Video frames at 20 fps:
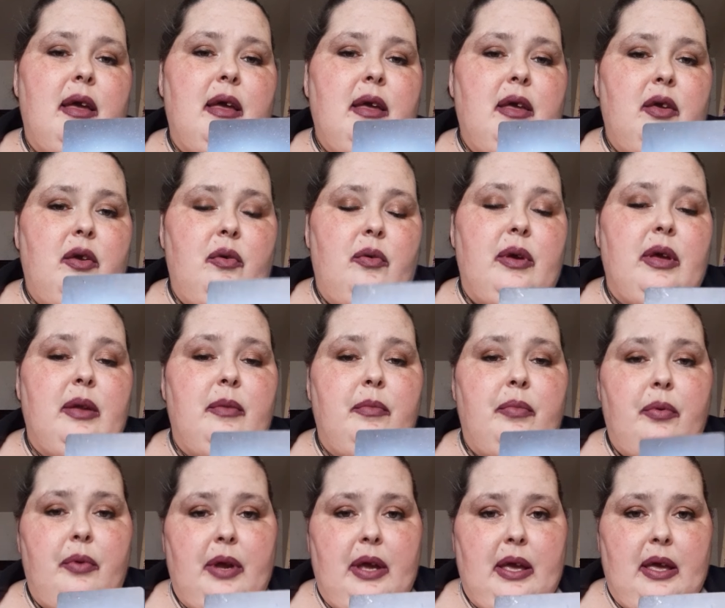You can
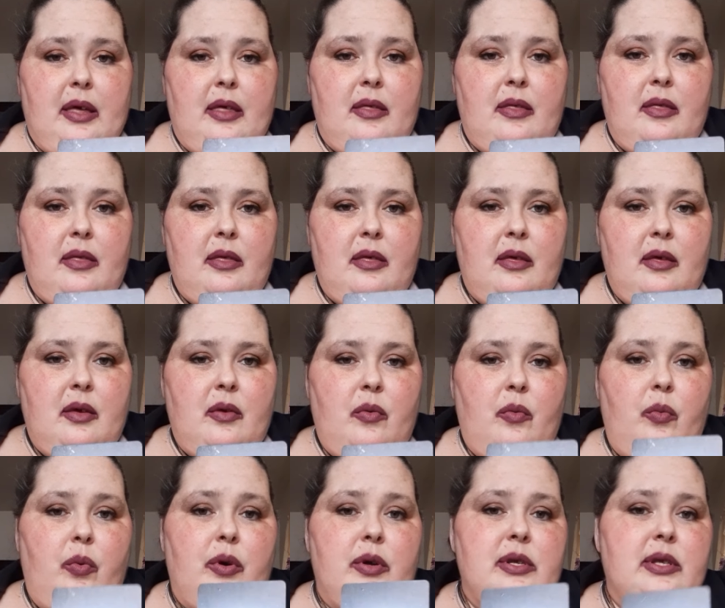breathe.
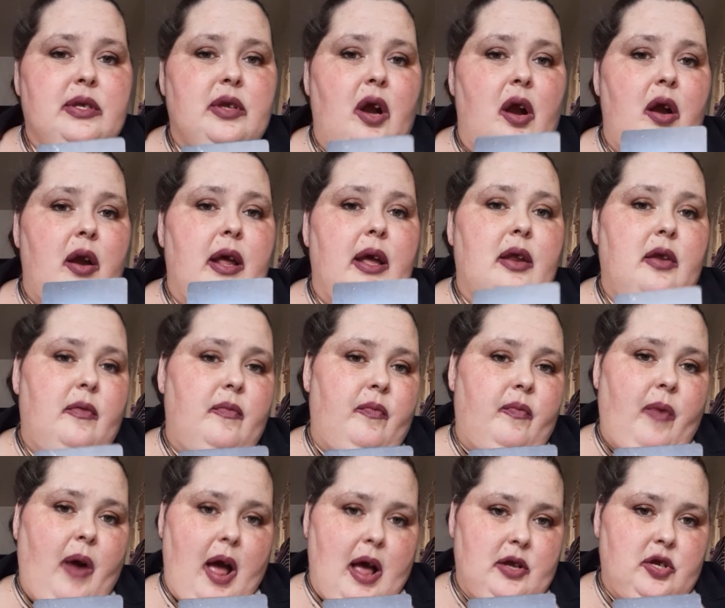We're starting
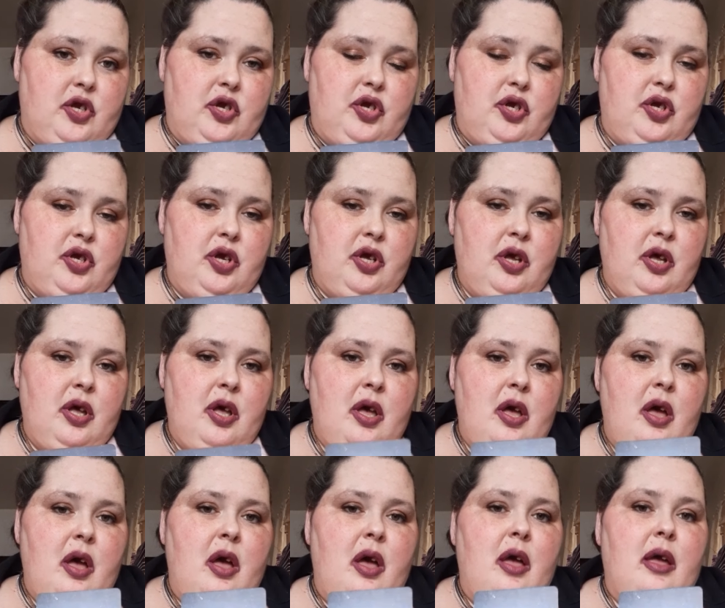fresh.
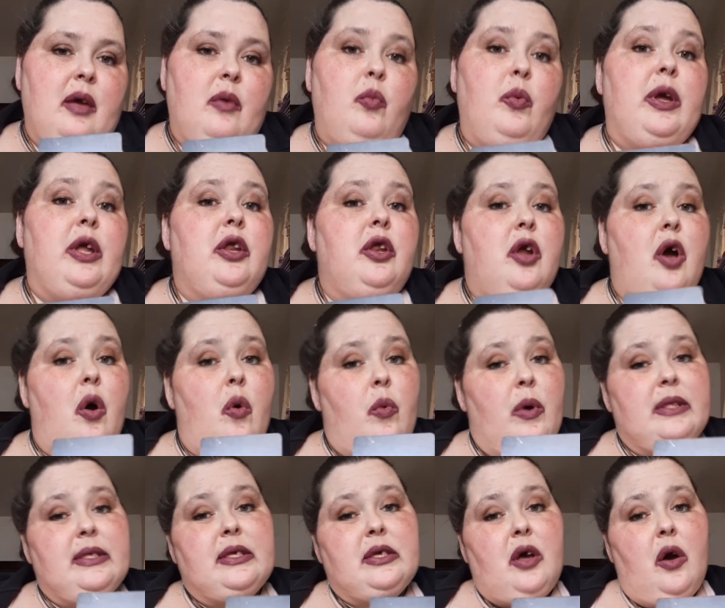We know
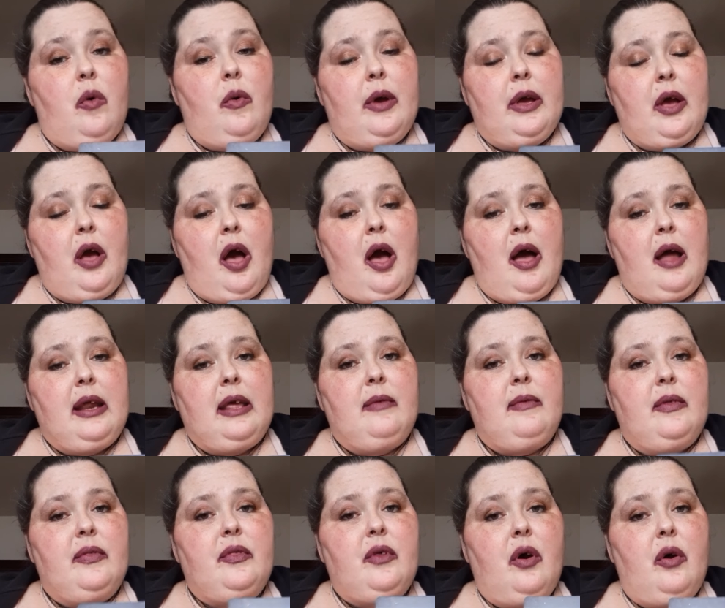what's going on,
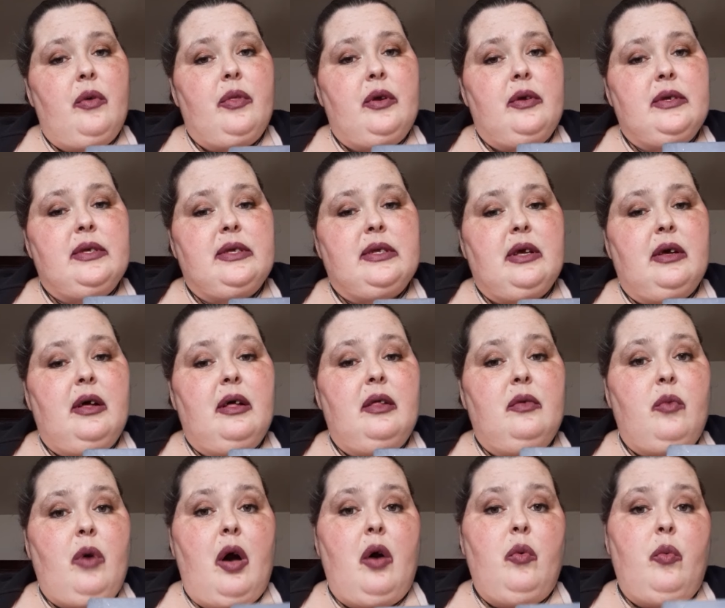even though there's
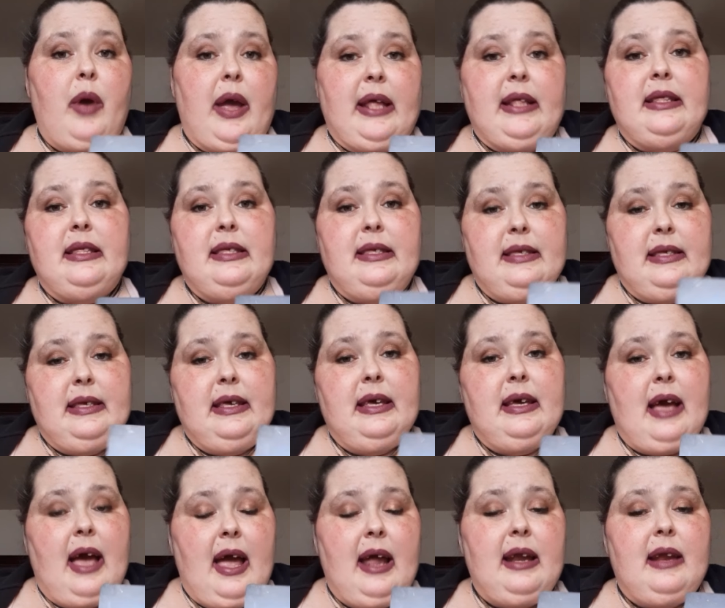still a wait and see
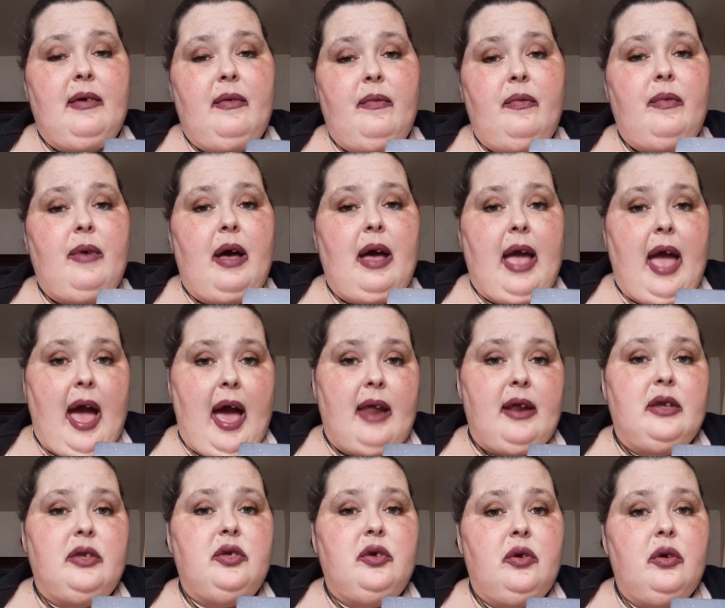kind of
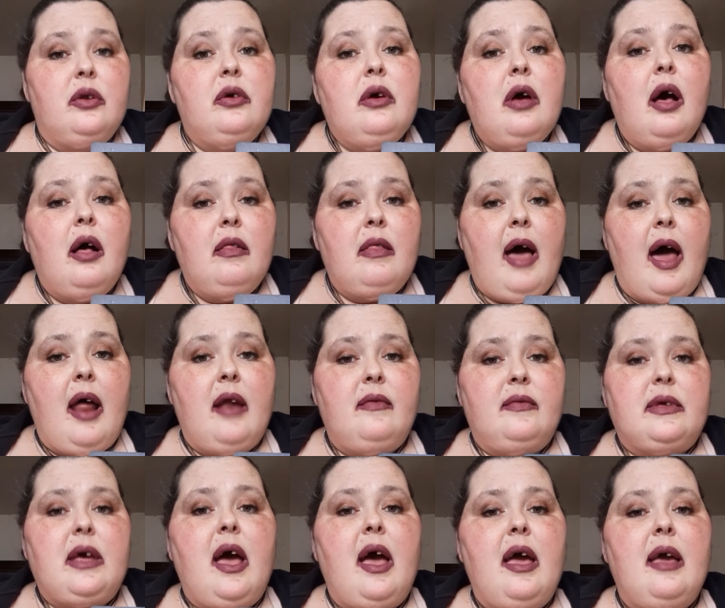attitude a lot
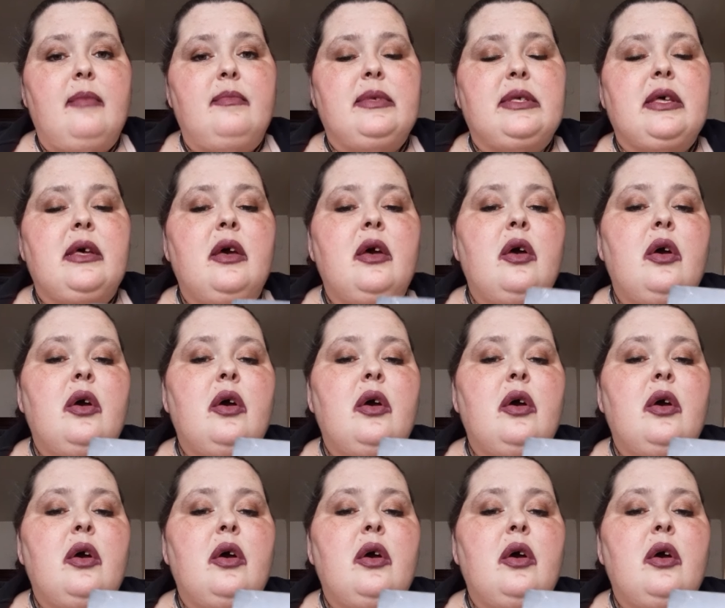of times.